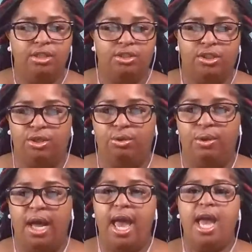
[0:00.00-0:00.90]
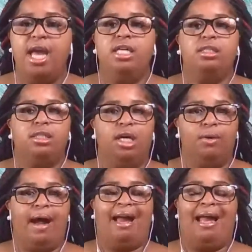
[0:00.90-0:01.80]
2.
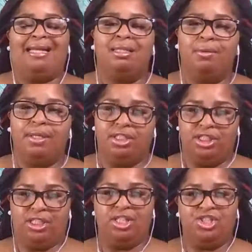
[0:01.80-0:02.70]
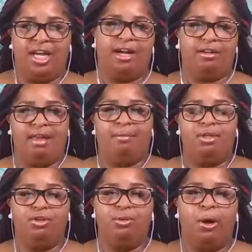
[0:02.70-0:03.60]
So I actually wanted just to share that
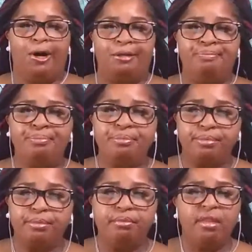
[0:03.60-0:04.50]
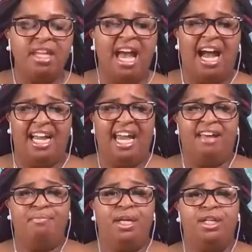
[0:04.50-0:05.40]
with you all. I
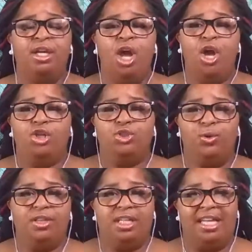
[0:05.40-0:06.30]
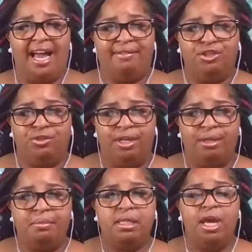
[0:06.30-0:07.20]
have been doing the live
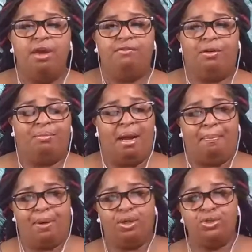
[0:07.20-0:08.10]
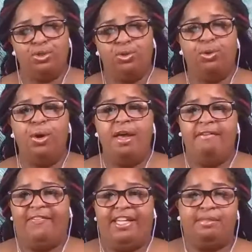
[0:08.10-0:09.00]
streams from my personal
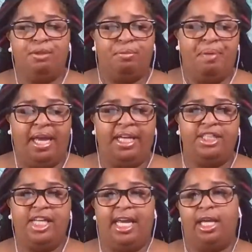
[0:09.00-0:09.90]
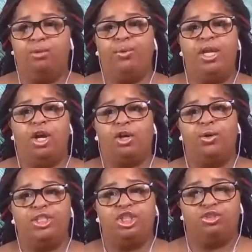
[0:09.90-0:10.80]
Facebook page, and we are
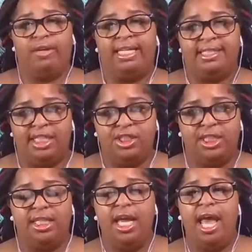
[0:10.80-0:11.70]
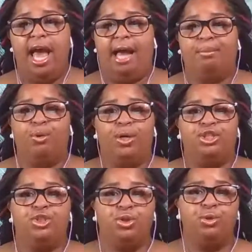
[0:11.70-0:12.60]
going to transition. I'm going
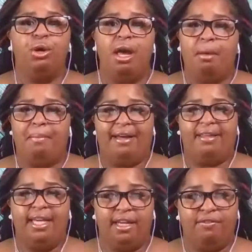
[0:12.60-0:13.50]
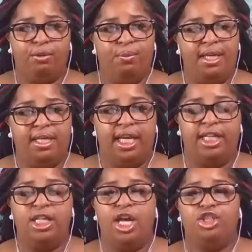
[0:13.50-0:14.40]
to, by the end of the
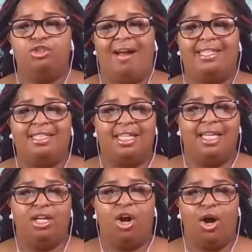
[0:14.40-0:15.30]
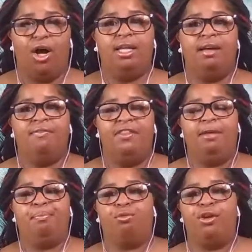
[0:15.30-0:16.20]
weekend, try to get all of
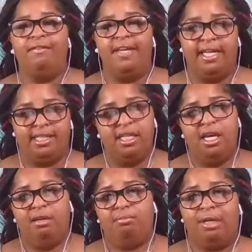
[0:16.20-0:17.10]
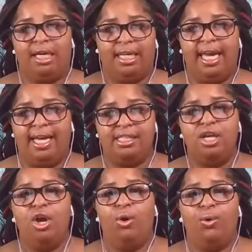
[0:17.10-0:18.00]
the previous broadcasts
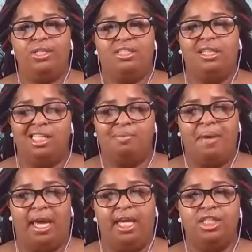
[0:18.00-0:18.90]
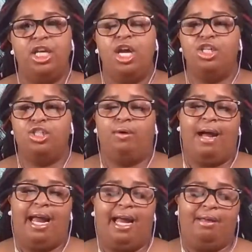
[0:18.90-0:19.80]
onto this page. So
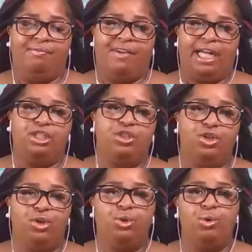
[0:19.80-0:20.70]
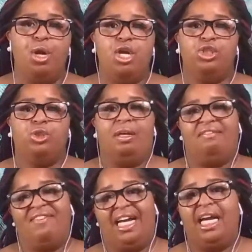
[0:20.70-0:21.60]
I invite you to
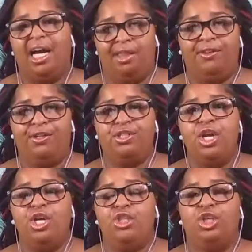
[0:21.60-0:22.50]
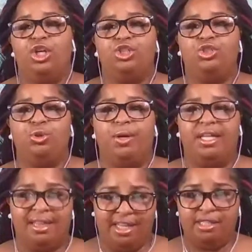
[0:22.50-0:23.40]
invite others to
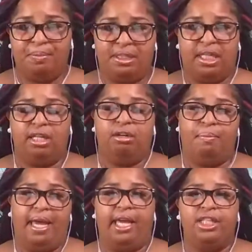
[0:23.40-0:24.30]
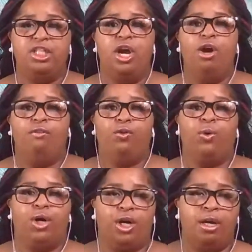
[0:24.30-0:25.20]
join this particular page
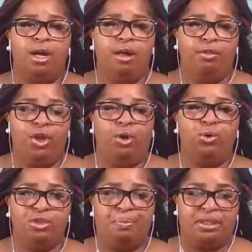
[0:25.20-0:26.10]
for those